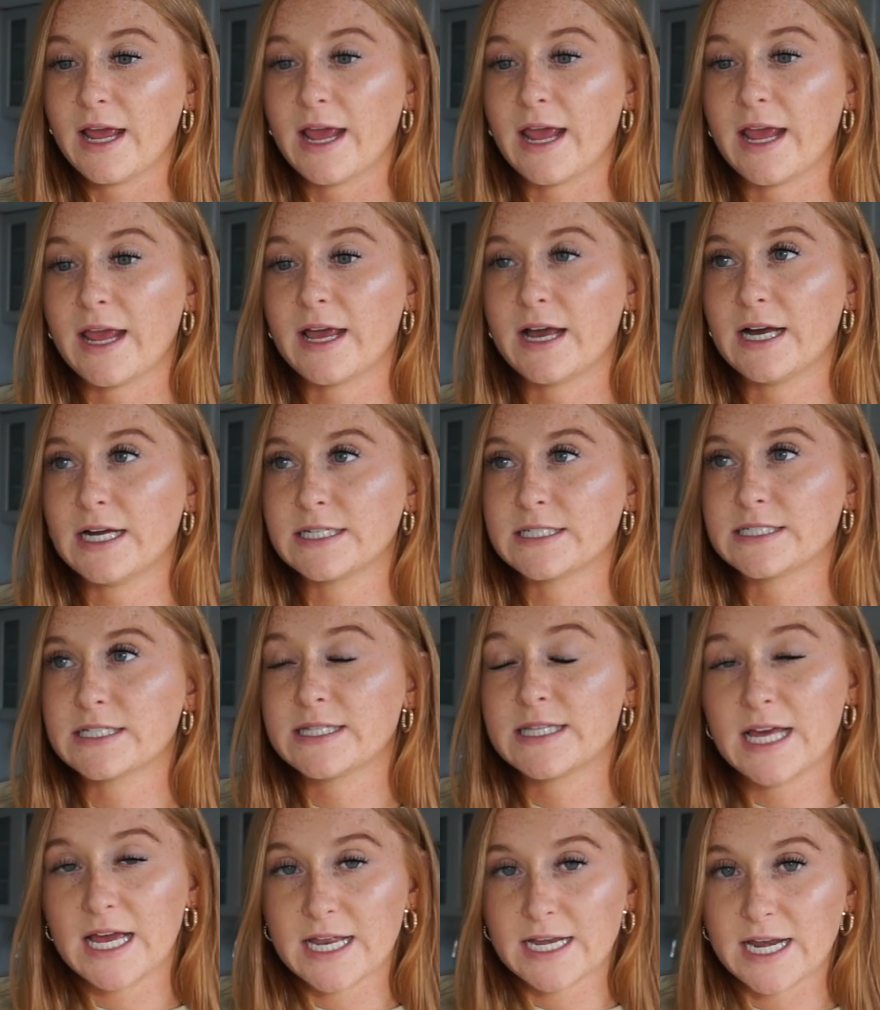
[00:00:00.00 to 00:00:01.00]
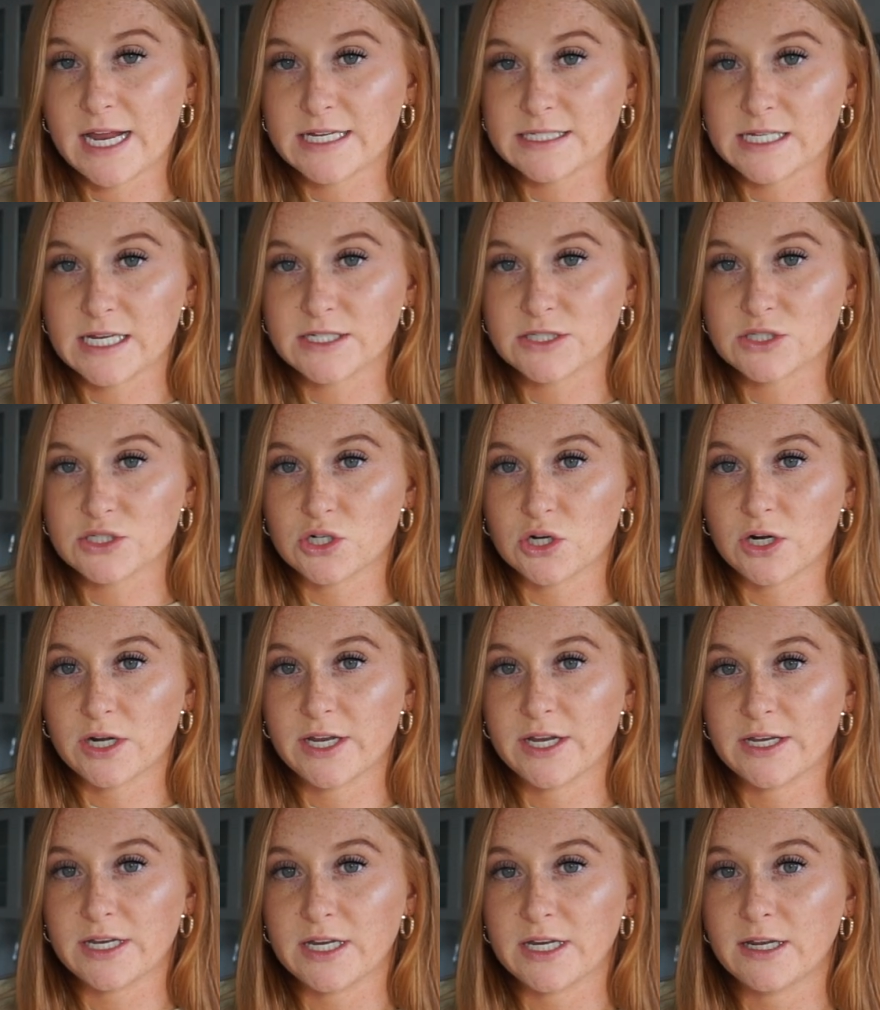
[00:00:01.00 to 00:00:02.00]
And then as I
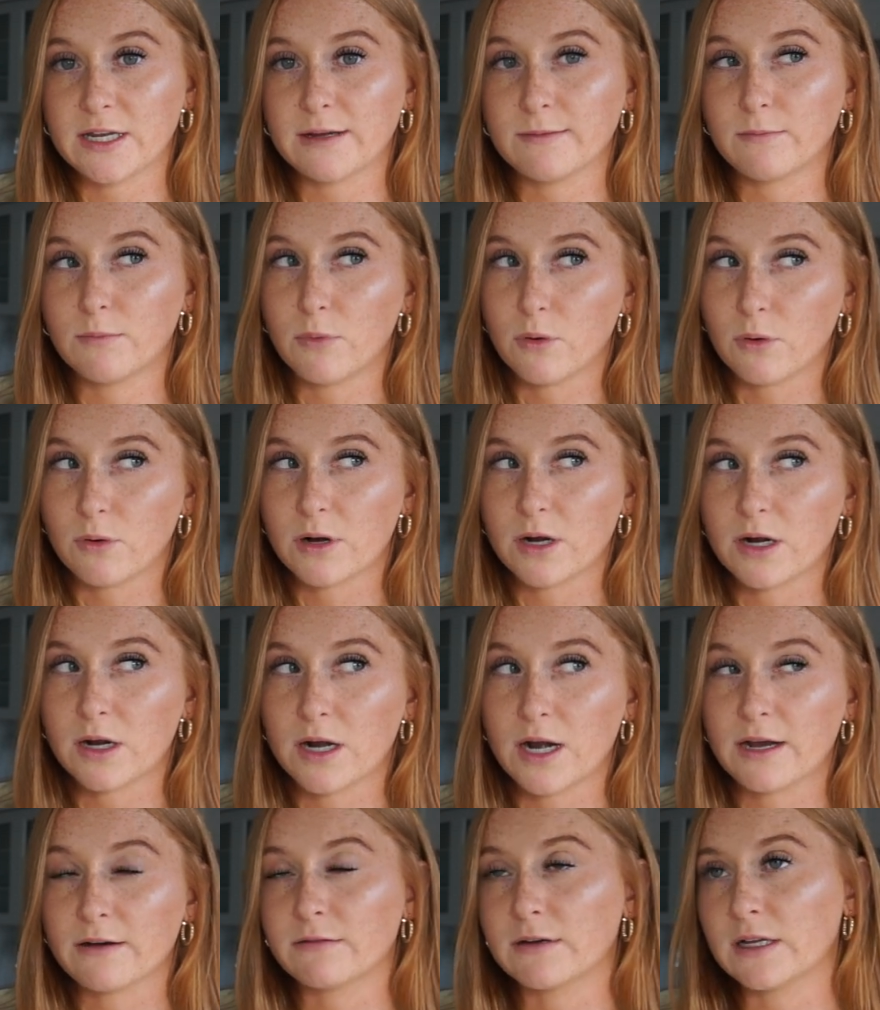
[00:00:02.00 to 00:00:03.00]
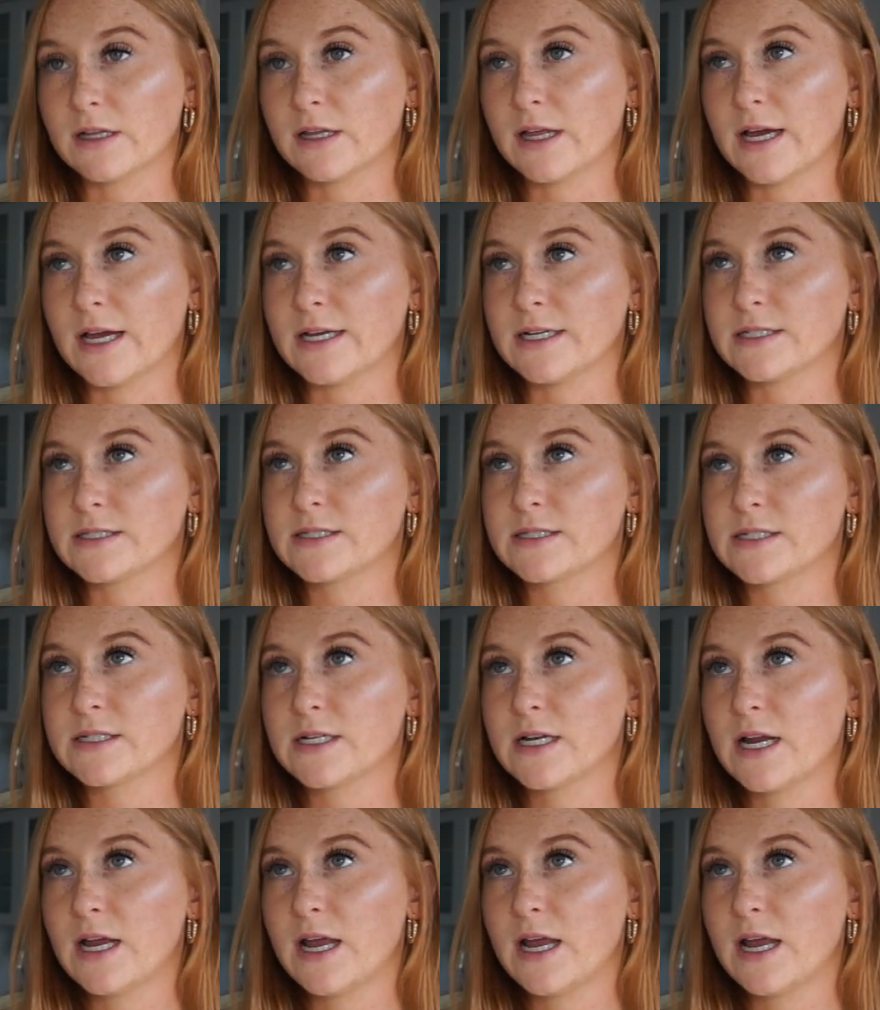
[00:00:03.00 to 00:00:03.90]
started eating more, I realized